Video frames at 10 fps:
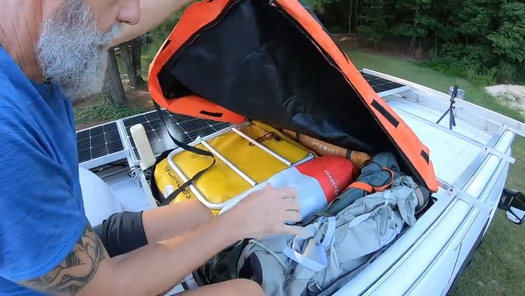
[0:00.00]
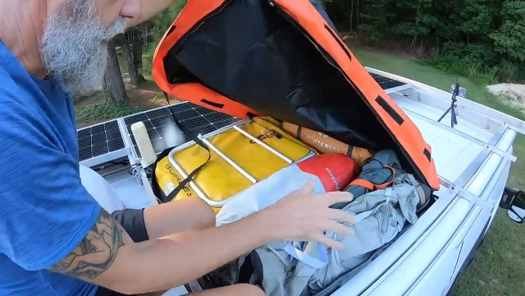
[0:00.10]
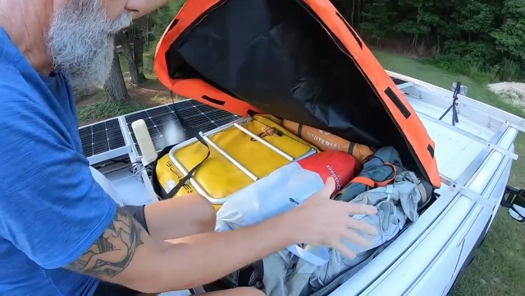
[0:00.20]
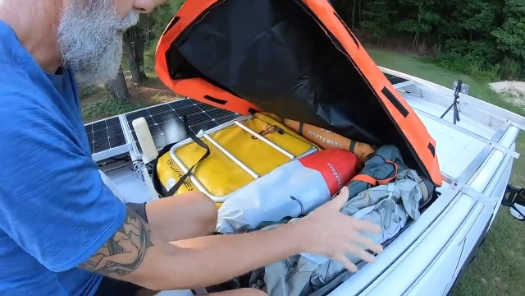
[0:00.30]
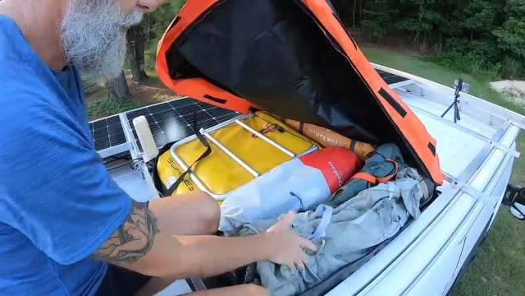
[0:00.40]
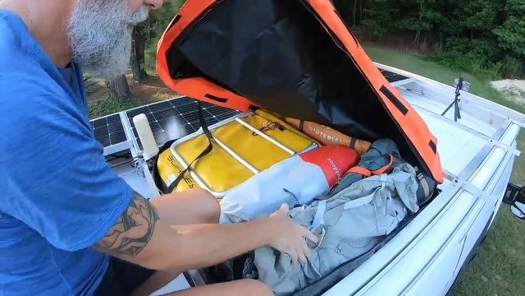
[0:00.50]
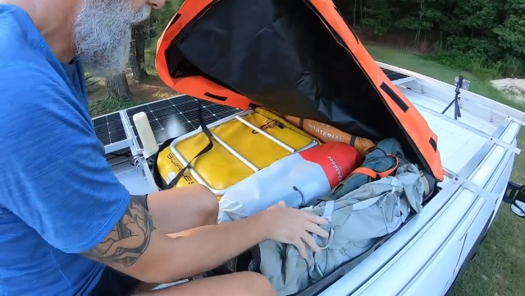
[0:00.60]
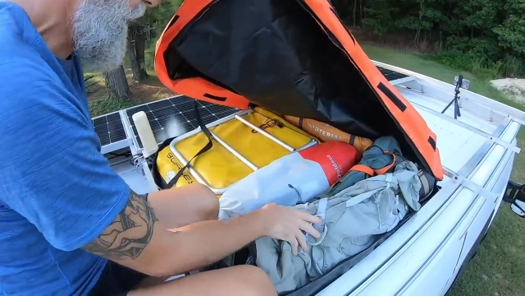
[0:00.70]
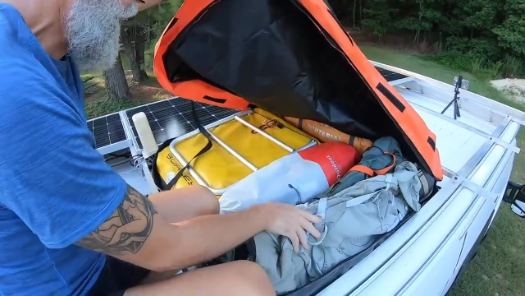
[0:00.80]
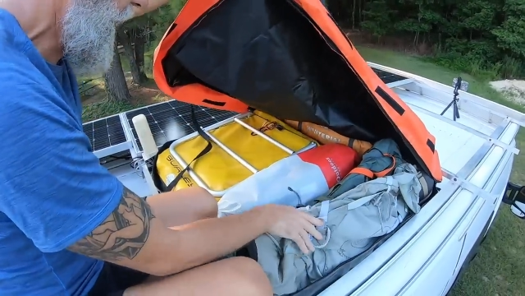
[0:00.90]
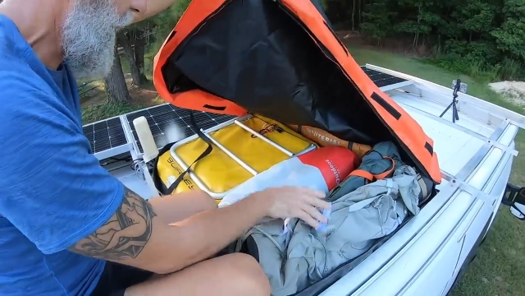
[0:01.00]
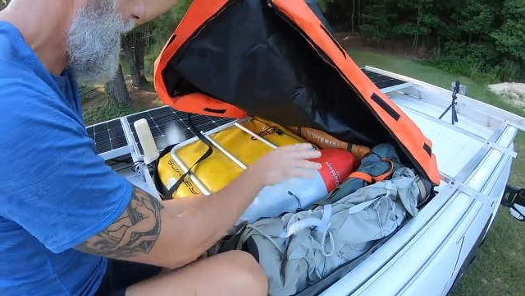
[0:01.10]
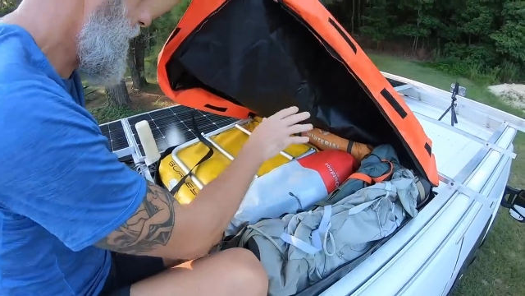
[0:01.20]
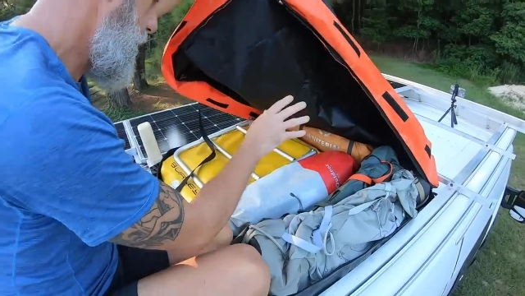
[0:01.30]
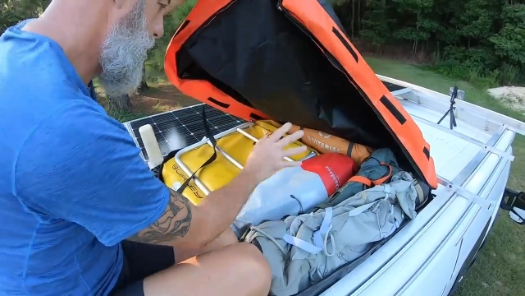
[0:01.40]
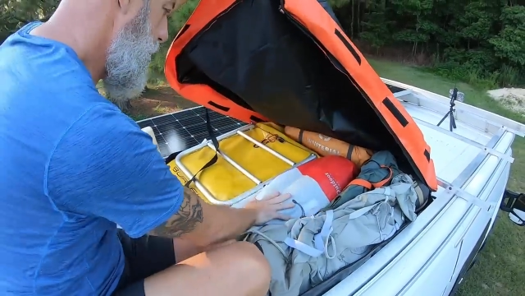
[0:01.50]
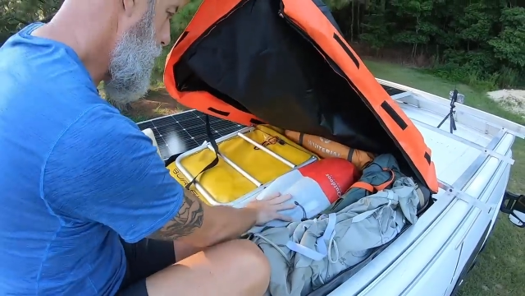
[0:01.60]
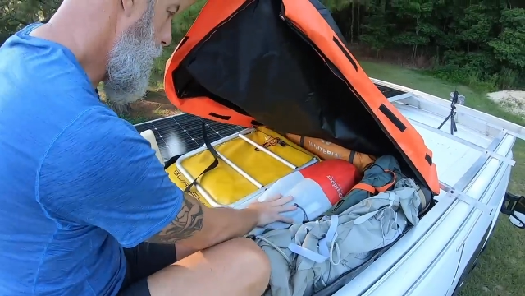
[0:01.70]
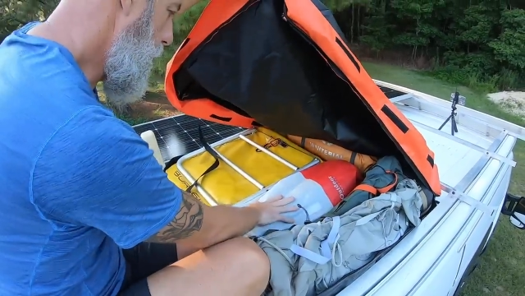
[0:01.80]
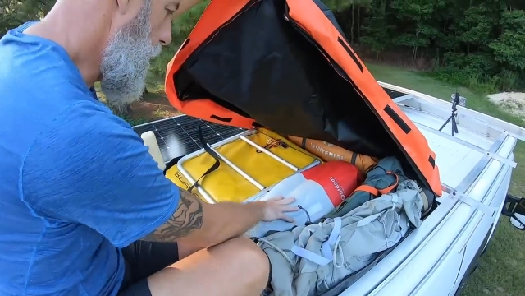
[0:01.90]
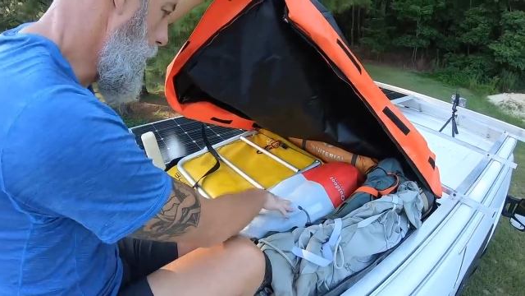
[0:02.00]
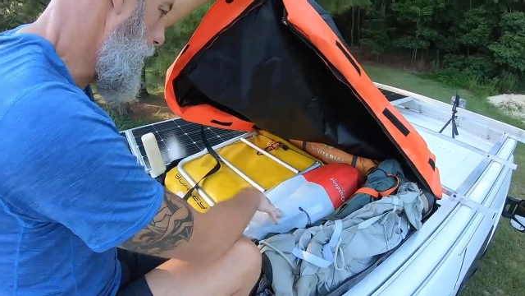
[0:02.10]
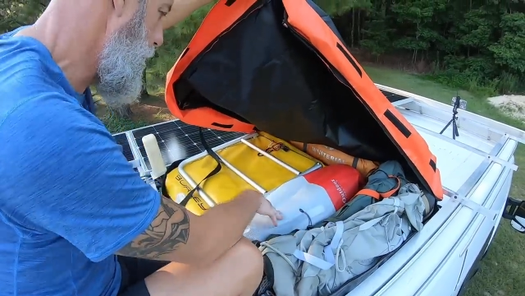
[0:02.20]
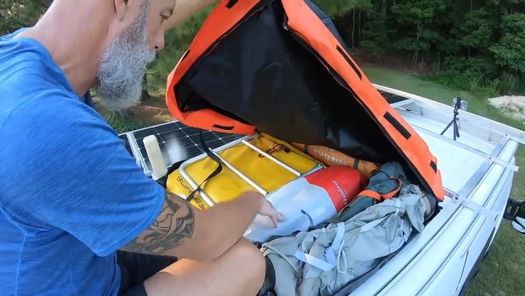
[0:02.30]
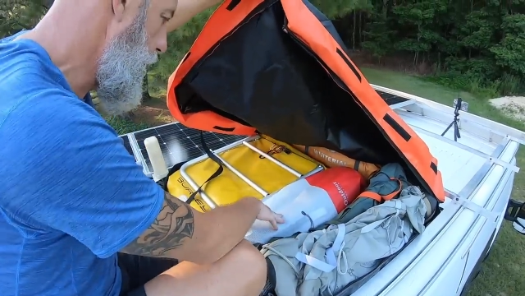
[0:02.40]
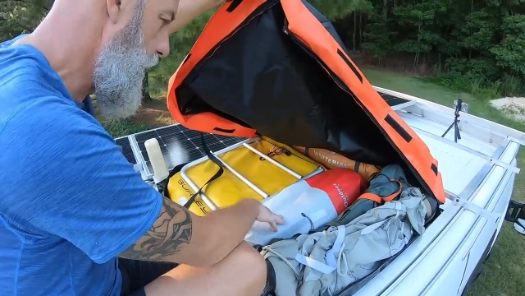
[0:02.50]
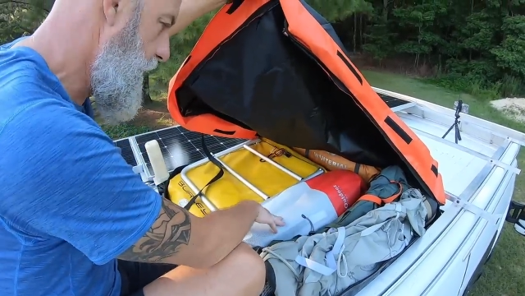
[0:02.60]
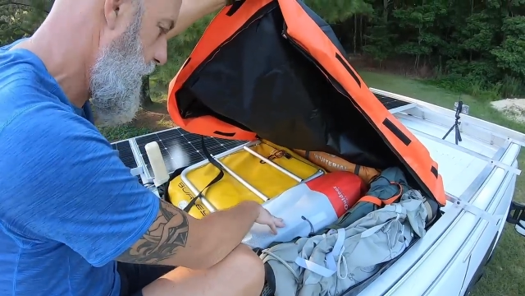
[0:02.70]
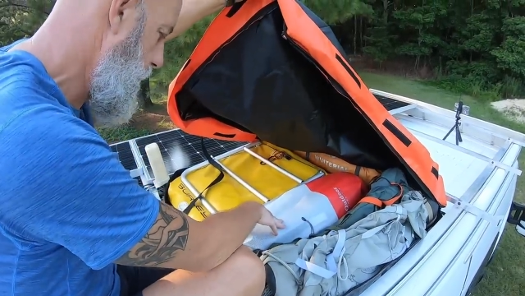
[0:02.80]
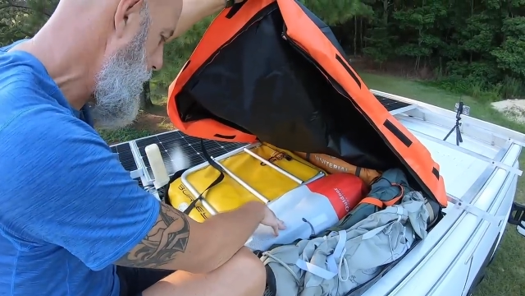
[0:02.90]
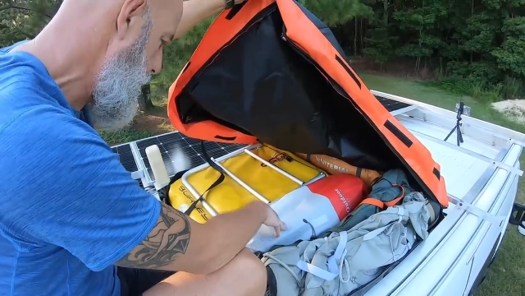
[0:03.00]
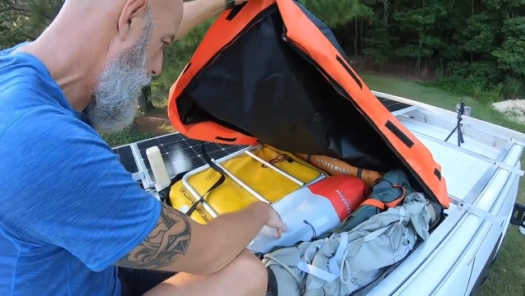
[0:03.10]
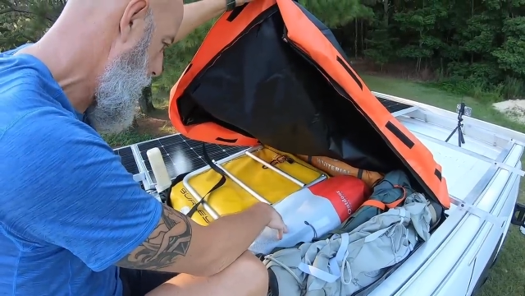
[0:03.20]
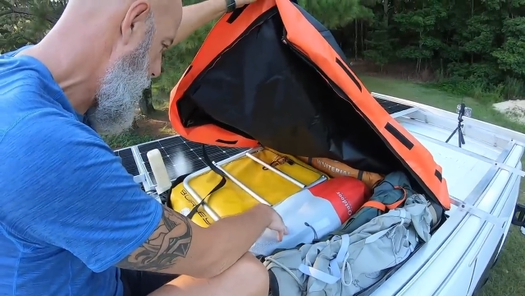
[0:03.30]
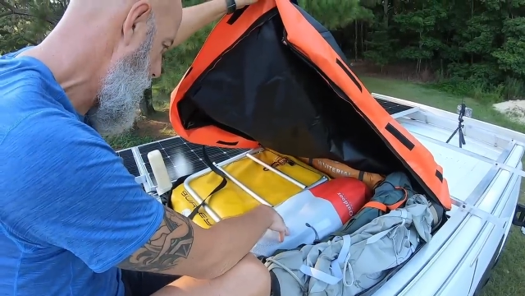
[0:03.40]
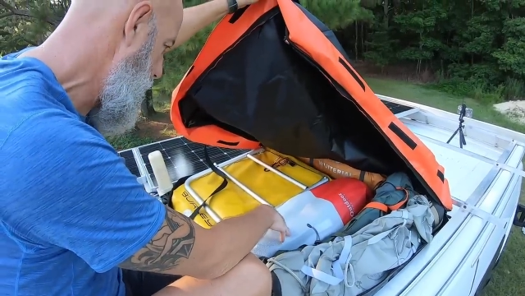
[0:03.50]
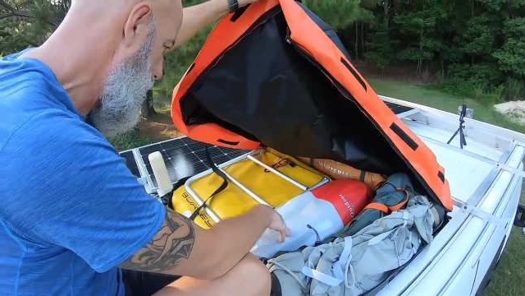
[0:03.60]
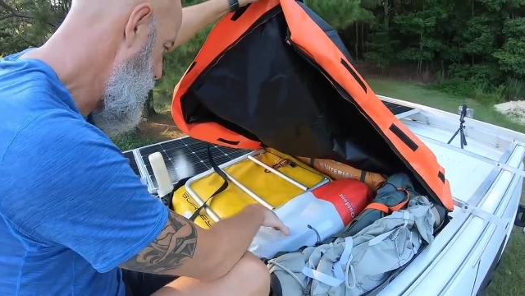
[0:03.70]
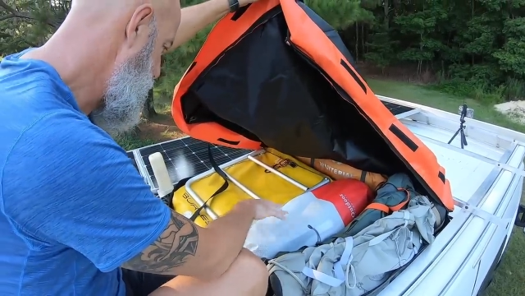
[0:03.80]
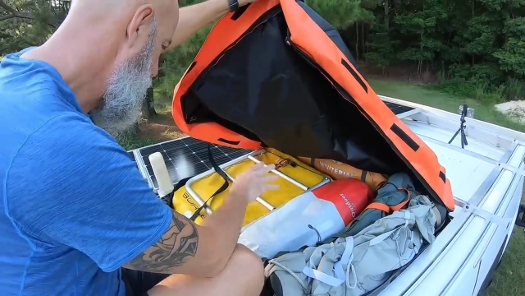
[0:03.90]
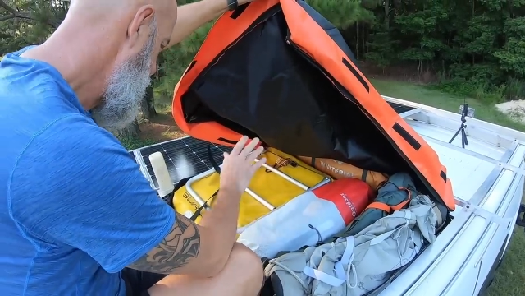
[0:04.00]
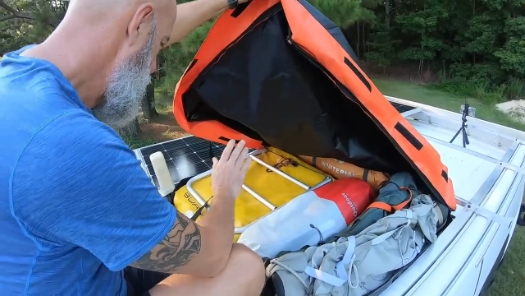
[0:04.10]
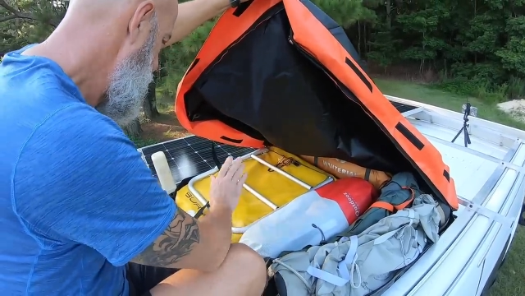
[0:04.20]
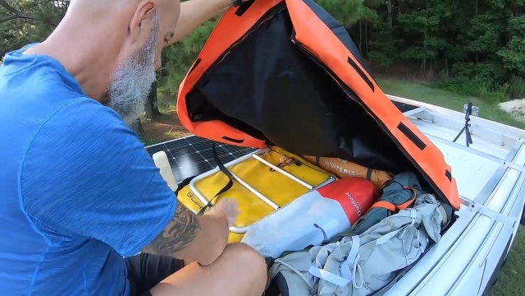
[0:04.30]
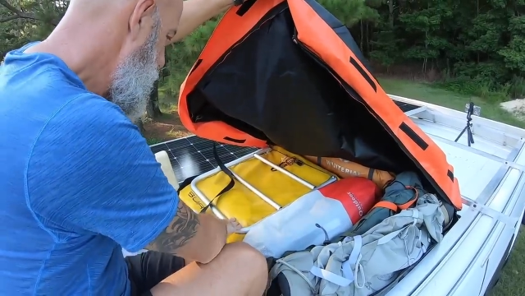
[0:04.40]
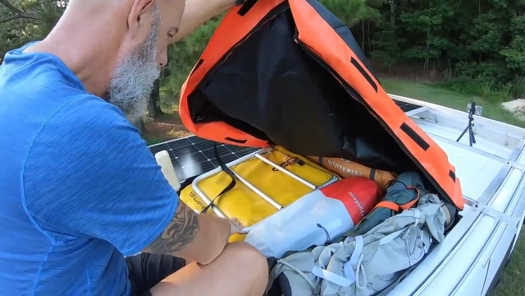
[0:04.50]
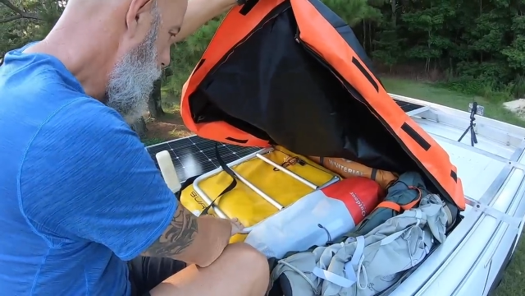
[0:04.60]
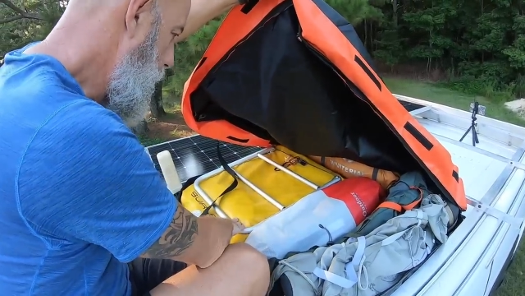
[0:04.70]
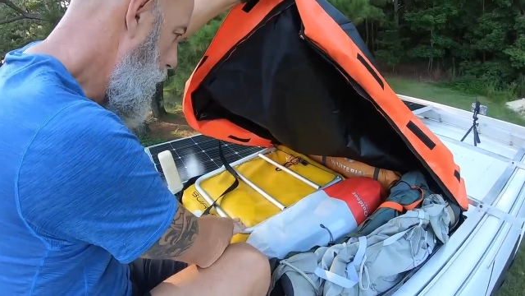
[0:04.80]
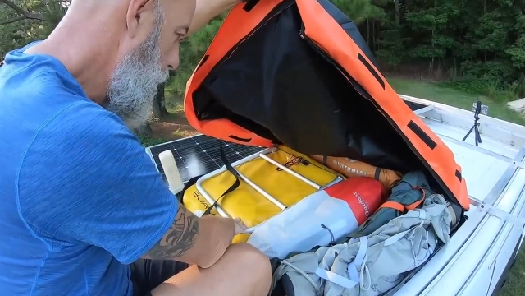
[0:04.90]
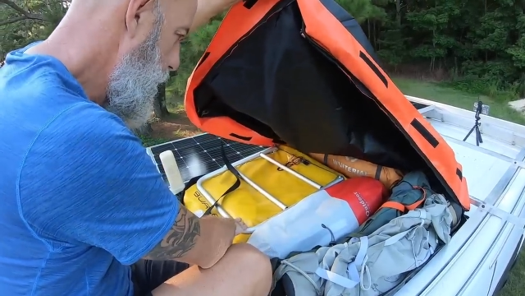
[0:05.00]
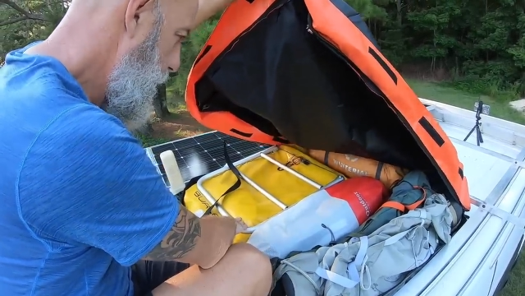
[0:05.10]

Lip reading: (no speaker visible)